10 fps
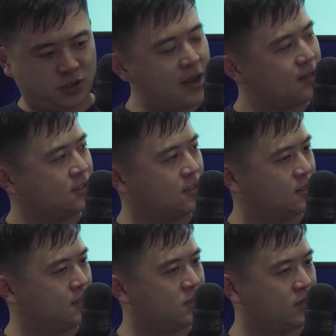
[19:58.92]
trends
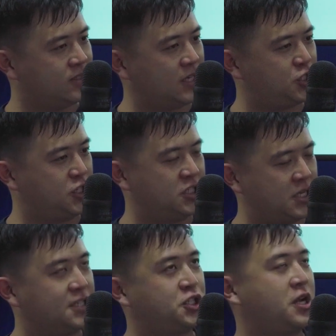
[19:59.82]
in terms of such
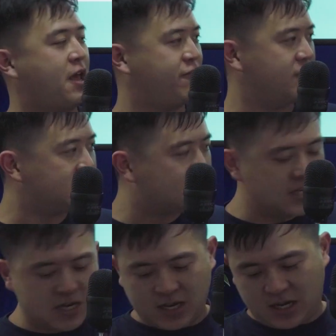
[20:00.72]
digitalization
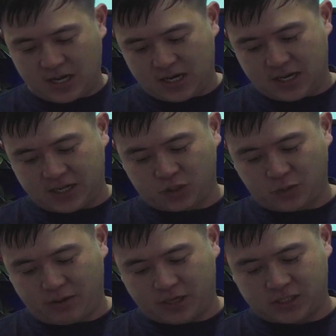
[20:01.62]
efforts uh, as
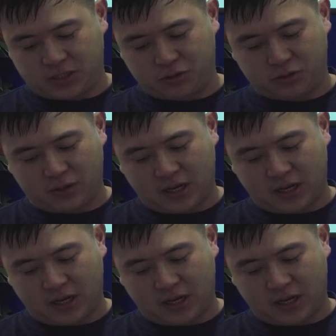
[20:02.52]
well as you know